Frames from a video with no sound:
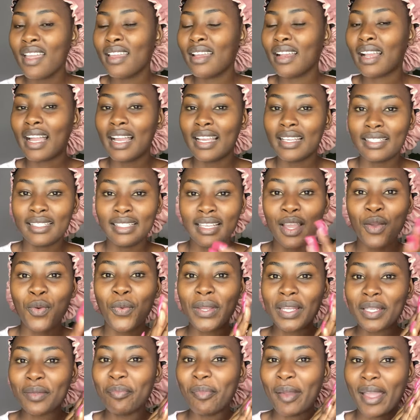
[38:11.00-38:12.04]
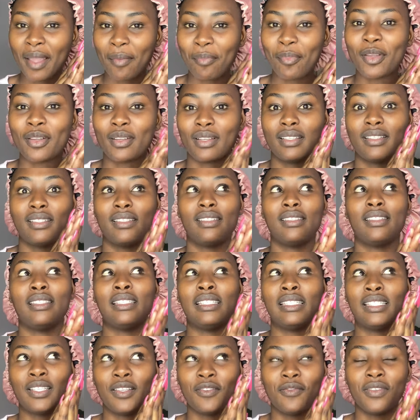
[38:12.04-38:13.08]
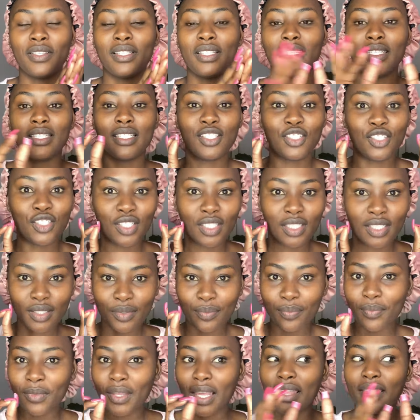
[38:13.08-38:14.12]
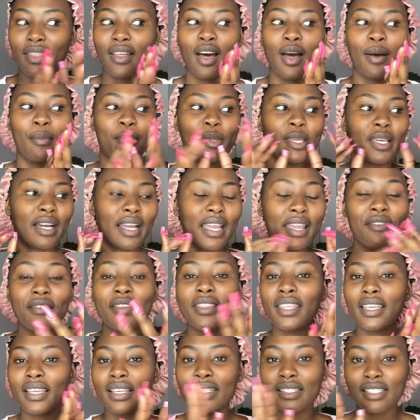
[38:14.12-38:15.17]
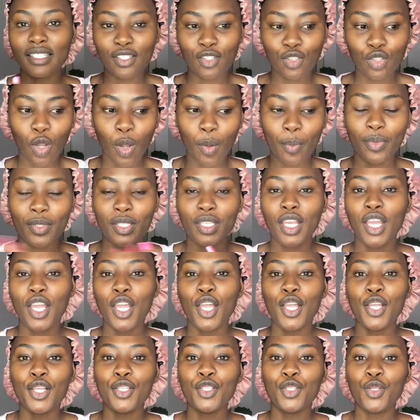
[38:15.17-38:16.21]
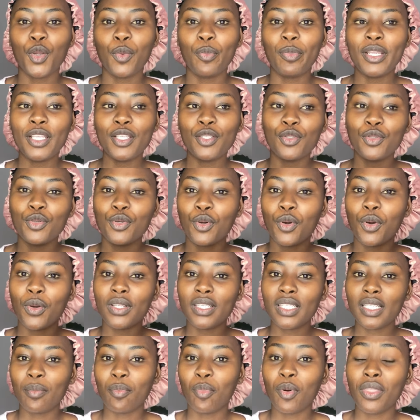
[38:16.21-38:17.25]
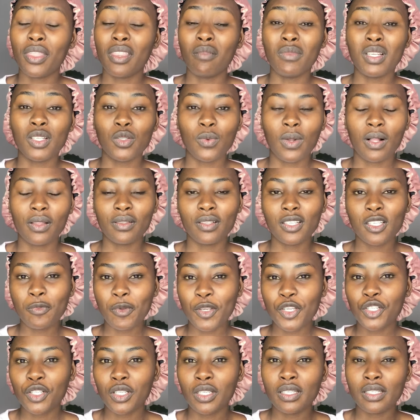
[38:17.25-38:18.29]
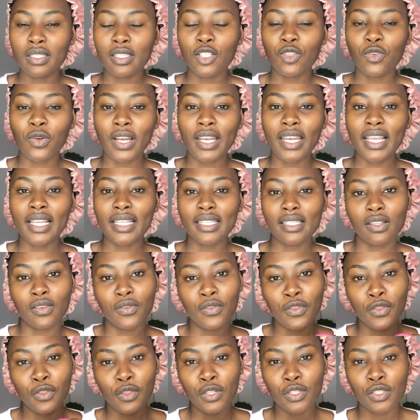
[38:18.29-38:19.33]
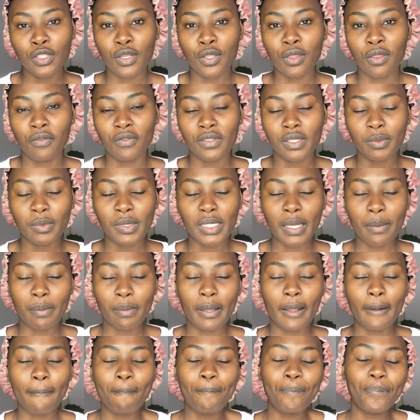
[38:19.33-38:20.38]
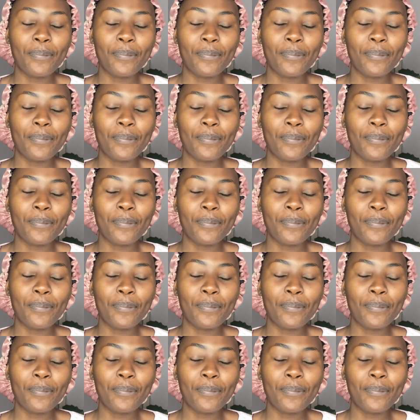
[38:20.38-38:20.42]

Guys, I went back because the service is just, the ambiance, everything is just tops. So please do go and support them as well. The special is still running until the 30th of September.